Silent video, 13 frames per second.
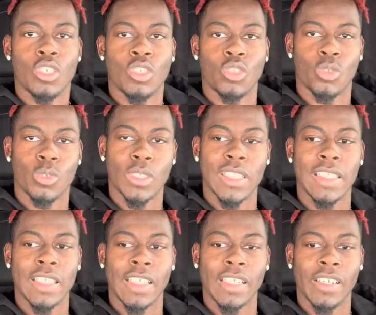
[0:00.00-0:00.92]

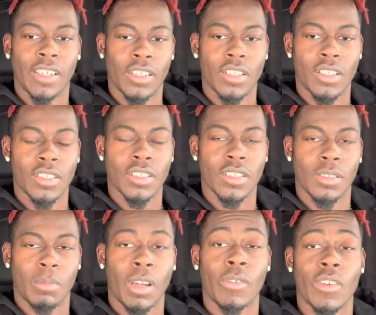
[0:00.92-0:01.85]
$28.
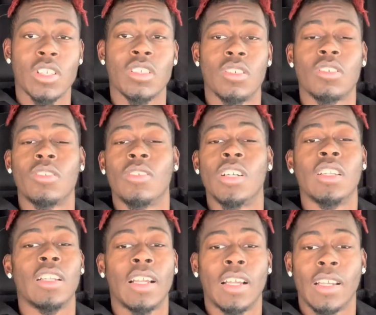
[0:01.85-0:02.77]
My first local run
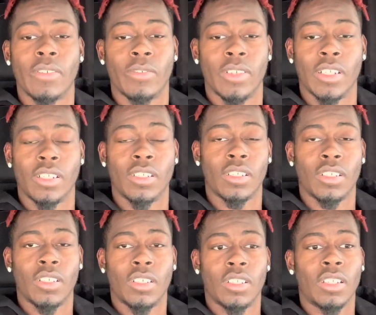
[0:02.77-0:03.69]
that I ever done,
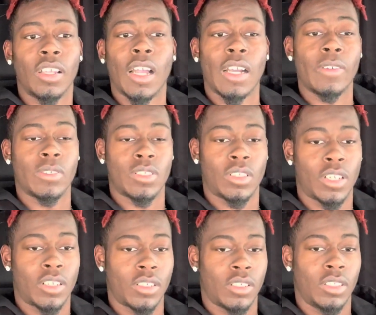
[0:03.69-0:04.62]
I ever
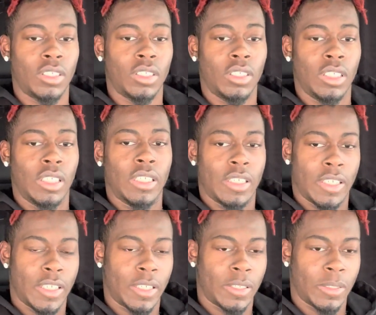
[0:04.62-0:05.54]
tried.
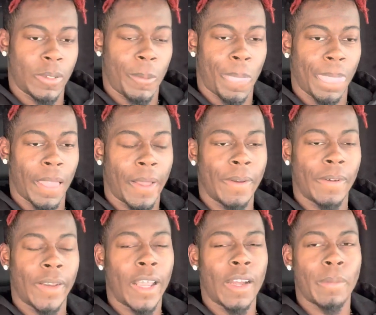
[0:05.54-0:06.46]
And I know a
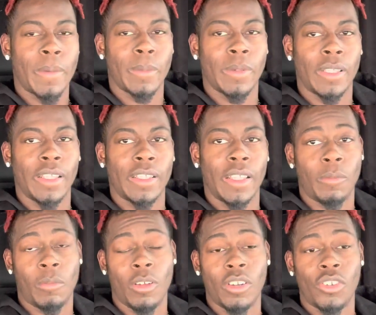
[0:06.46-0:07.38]
lot of people that they
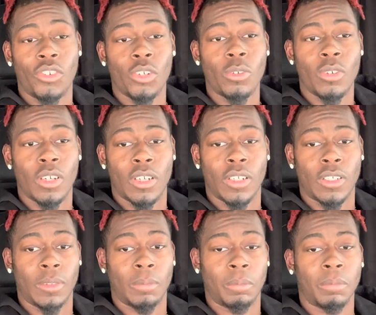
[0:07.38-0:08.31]
want to
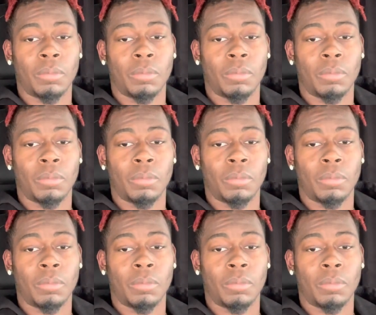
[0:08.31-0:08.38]
do